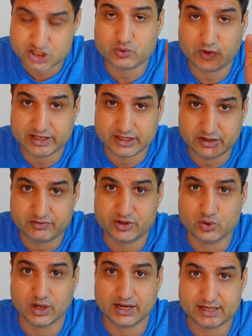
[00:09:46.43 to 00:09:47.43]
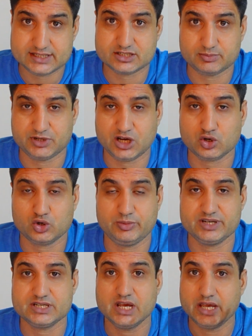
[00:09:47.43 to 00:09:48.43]
will give you a list of
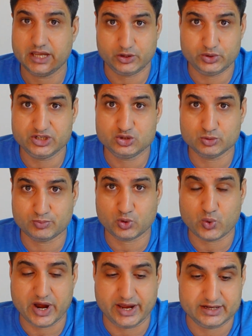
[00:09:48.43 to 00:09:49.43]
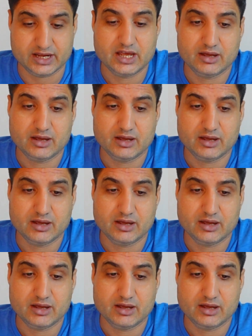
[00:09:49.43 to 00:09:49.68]
documents you need to provide.